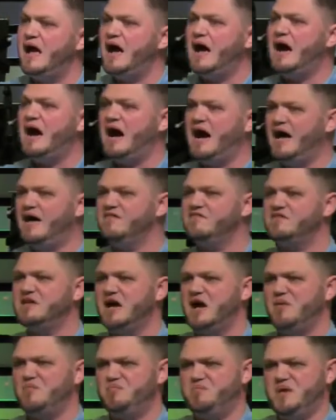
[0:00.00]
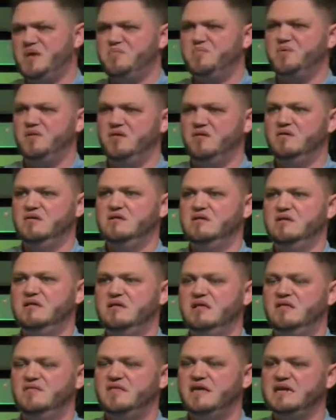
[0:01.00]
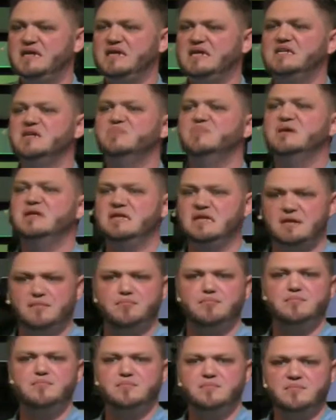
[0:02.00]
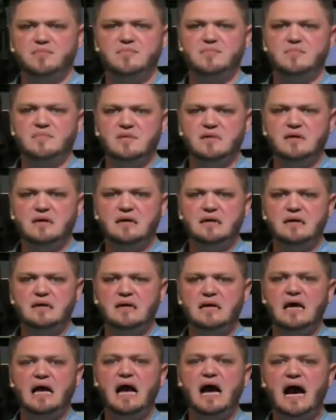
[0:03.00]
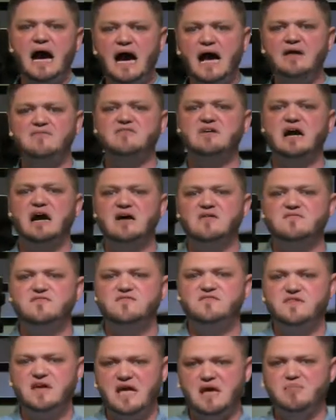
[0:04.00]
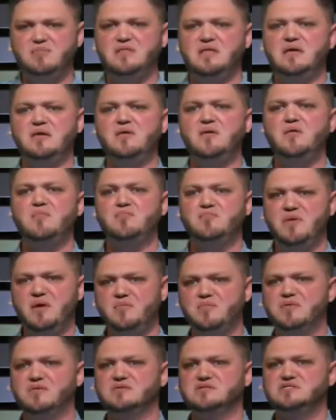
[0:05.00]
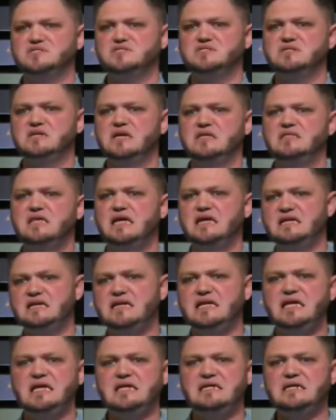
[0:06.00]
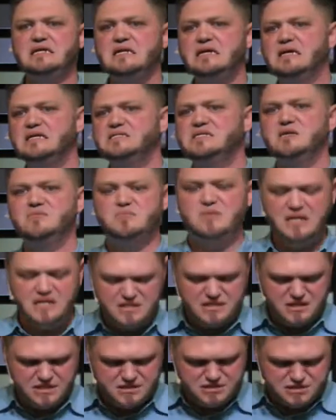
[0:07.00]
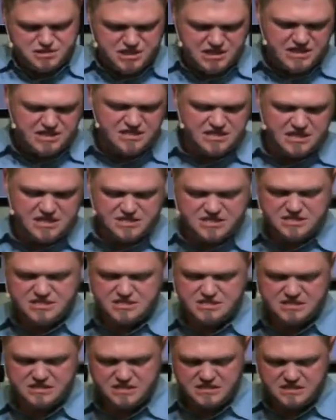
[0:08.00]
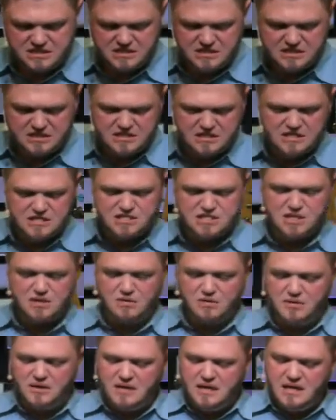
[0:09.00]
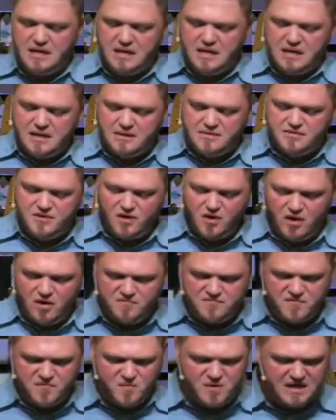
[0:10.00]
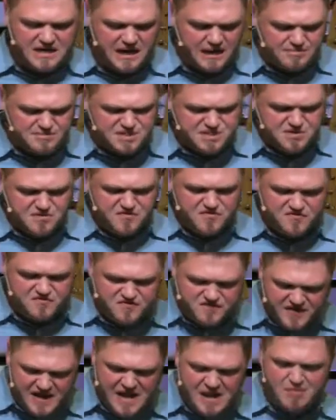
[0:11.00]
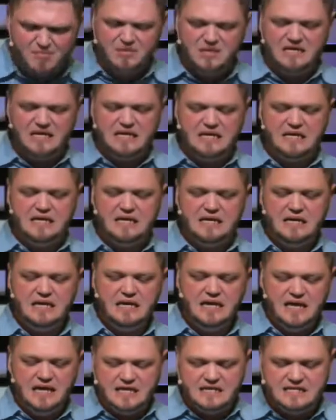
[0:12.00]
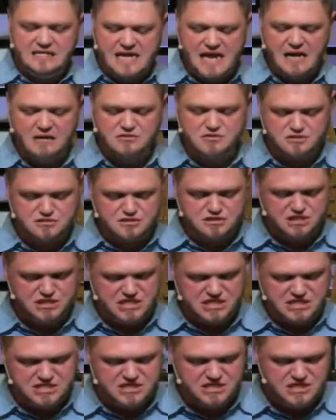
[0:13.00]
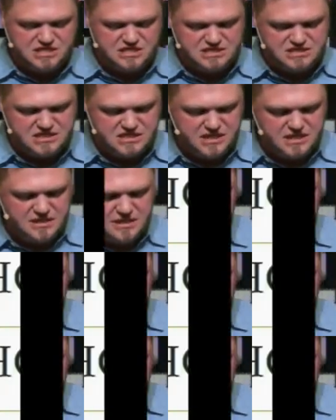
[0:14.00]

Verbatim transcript: I've got people that need to meet him. I've got family members that need to meet Jesus. So the hopeful one helps their family encounter Jesus. And